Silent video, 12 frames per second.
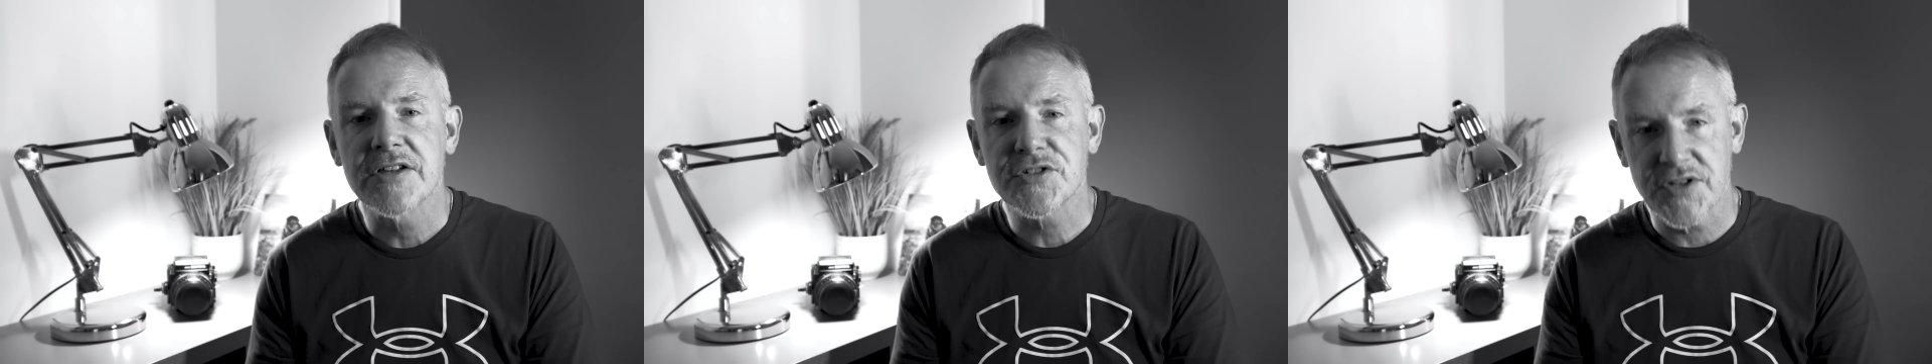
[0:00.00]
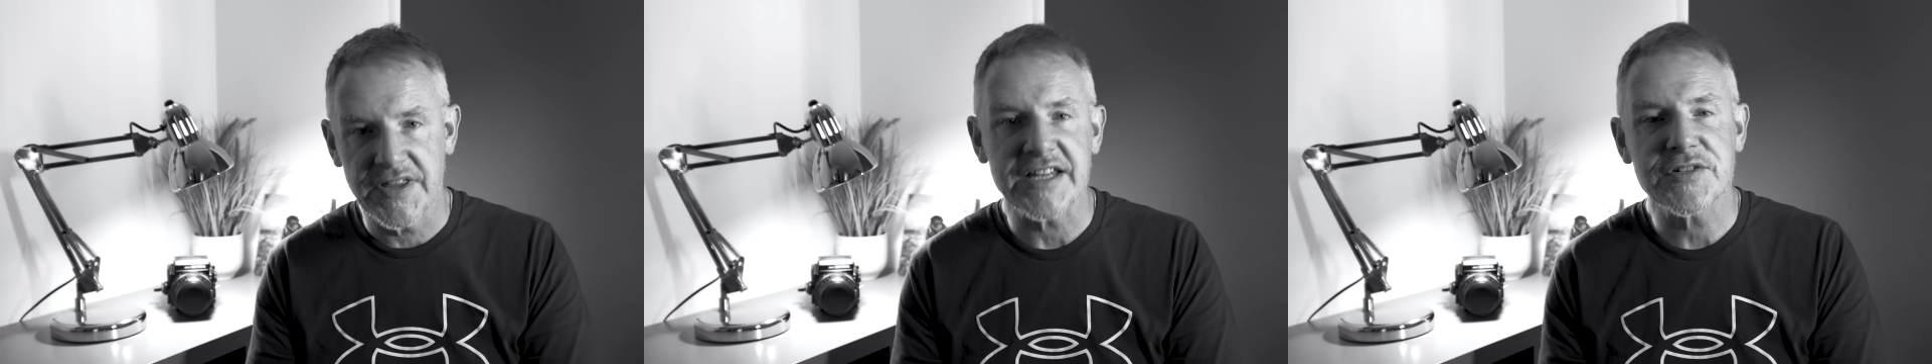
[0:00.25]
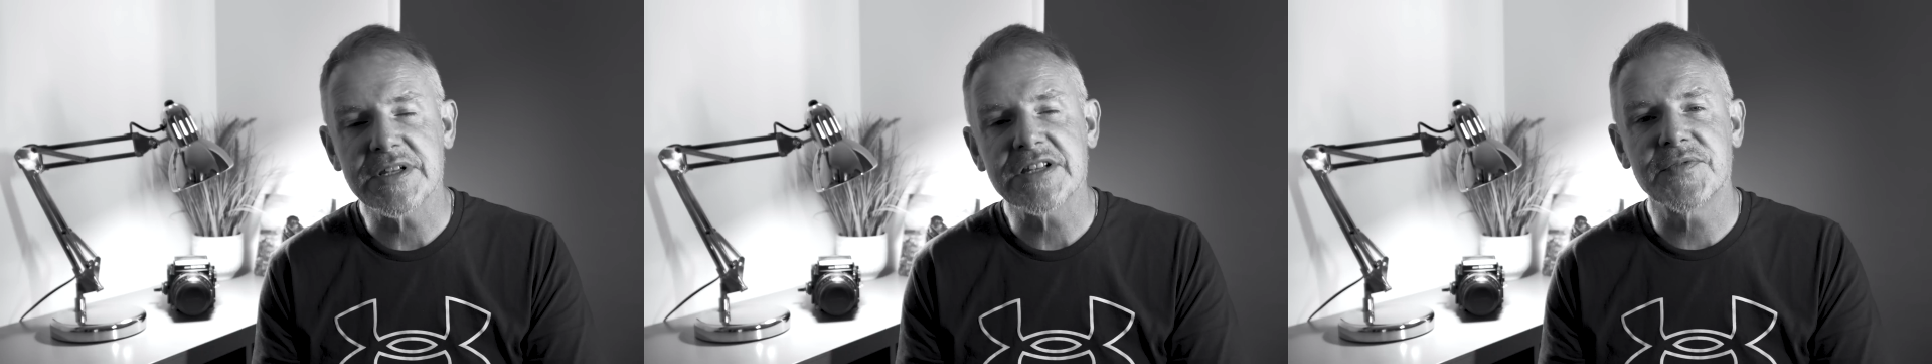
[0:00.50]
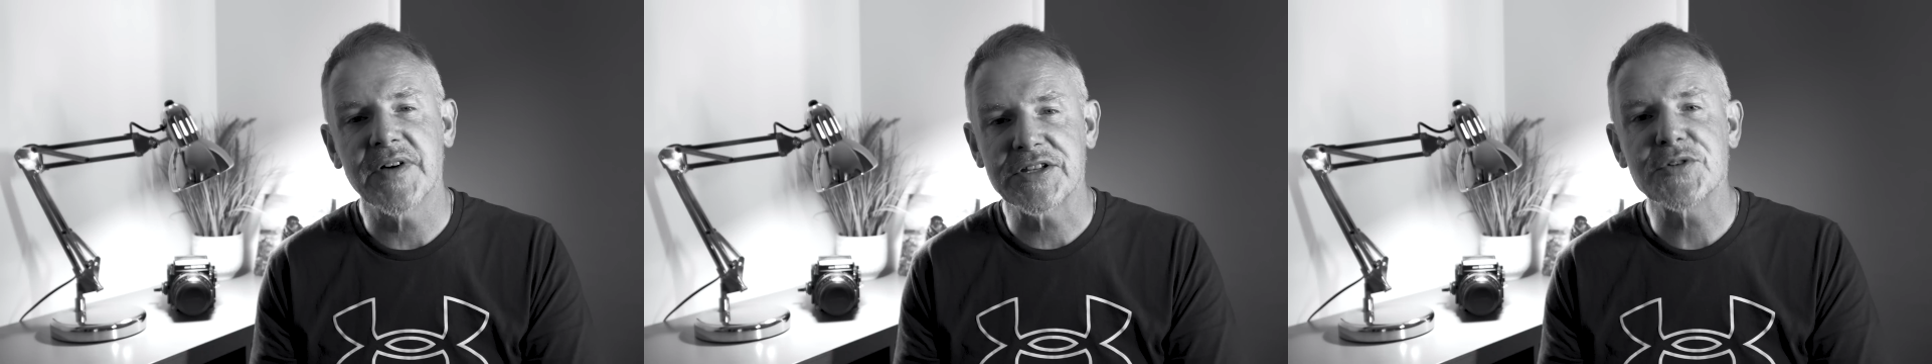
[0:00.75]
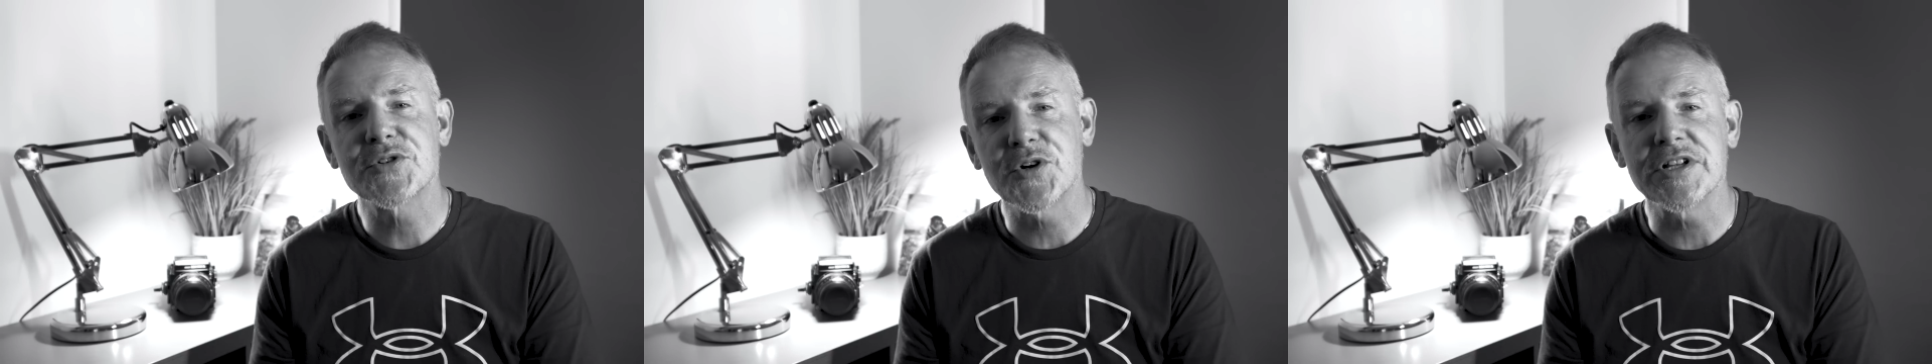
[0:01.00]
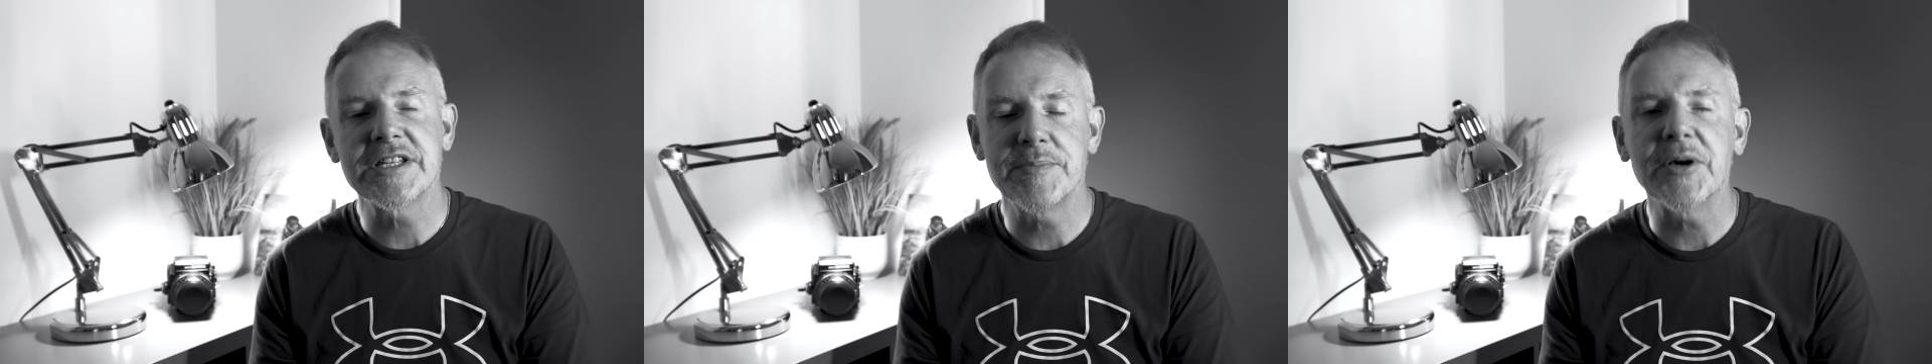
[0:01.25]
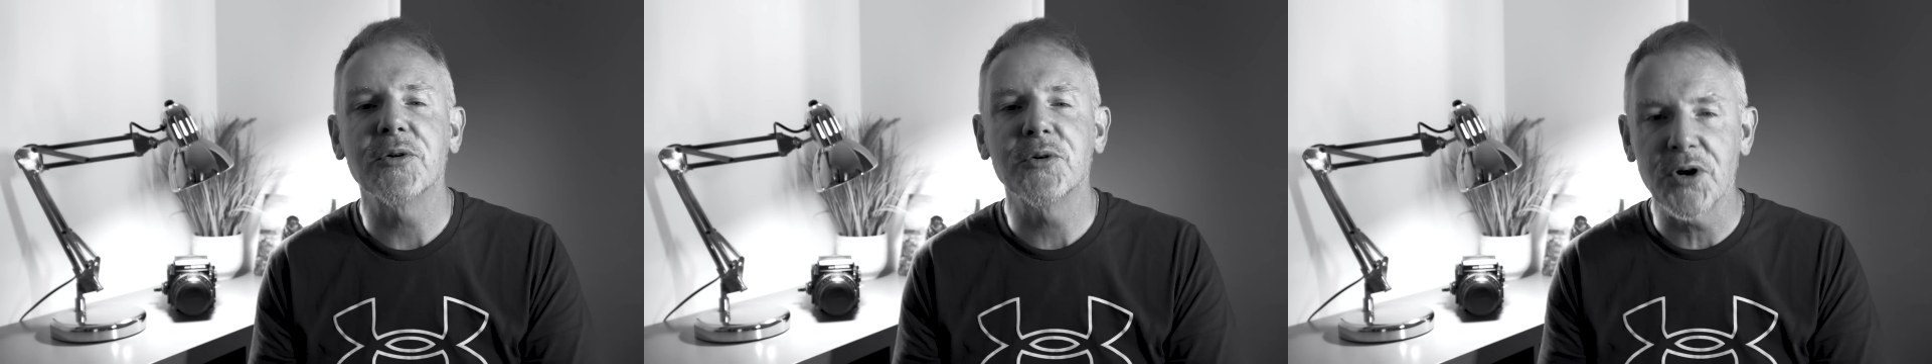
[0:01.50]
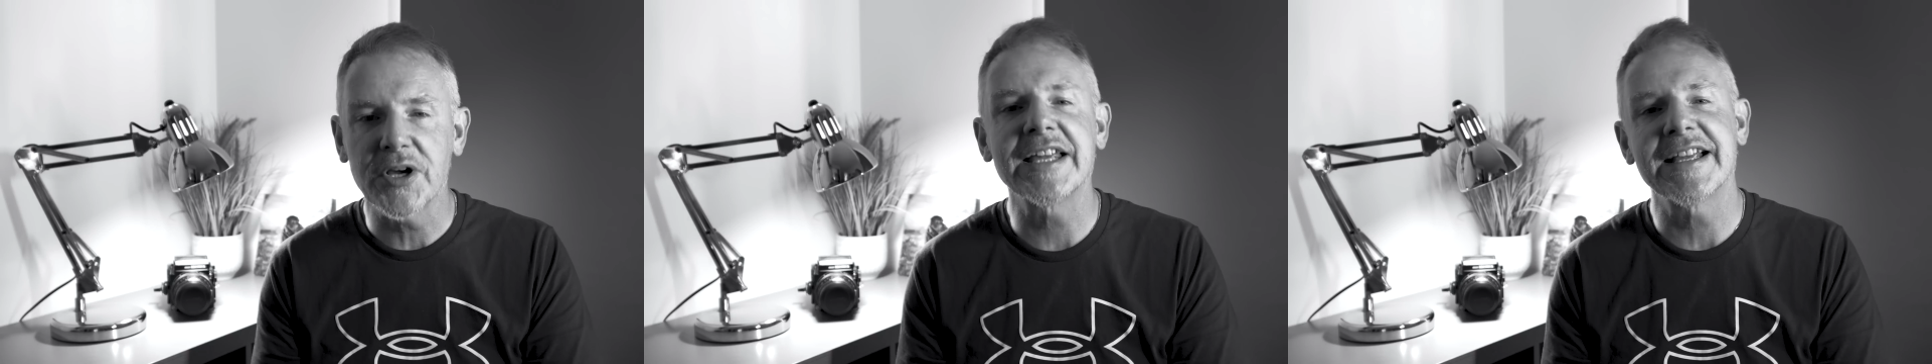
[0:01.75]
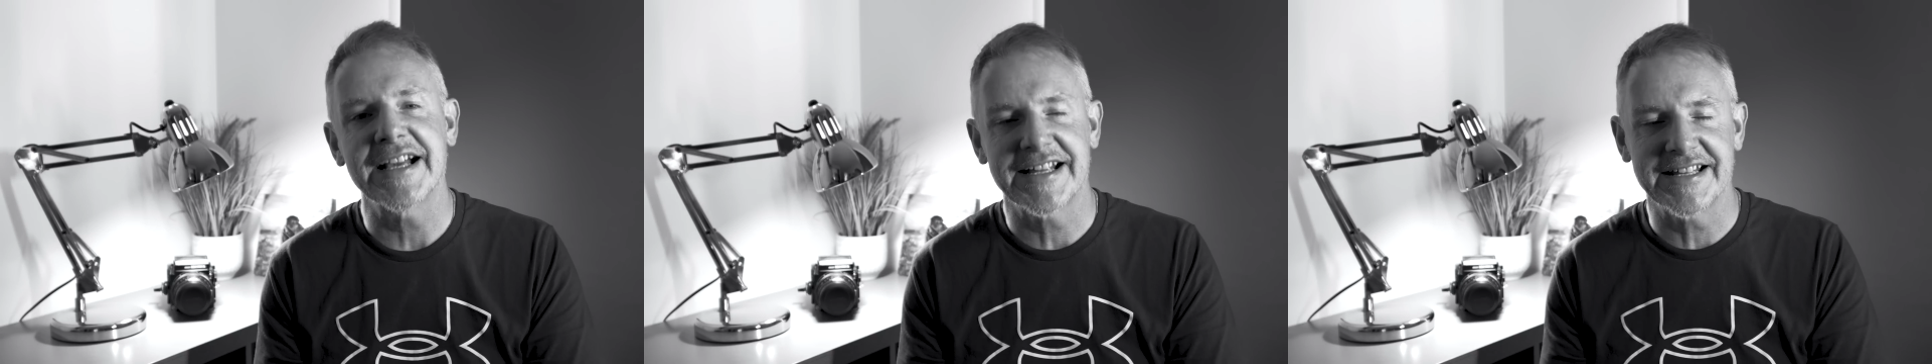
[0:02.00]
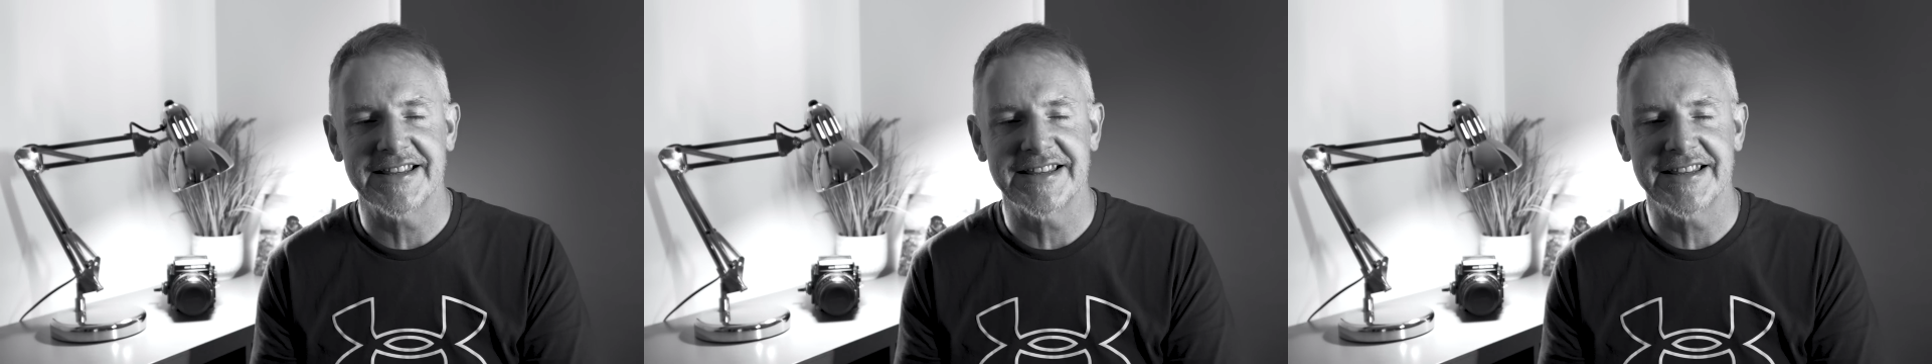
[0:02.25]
So this week's video is going to be looking at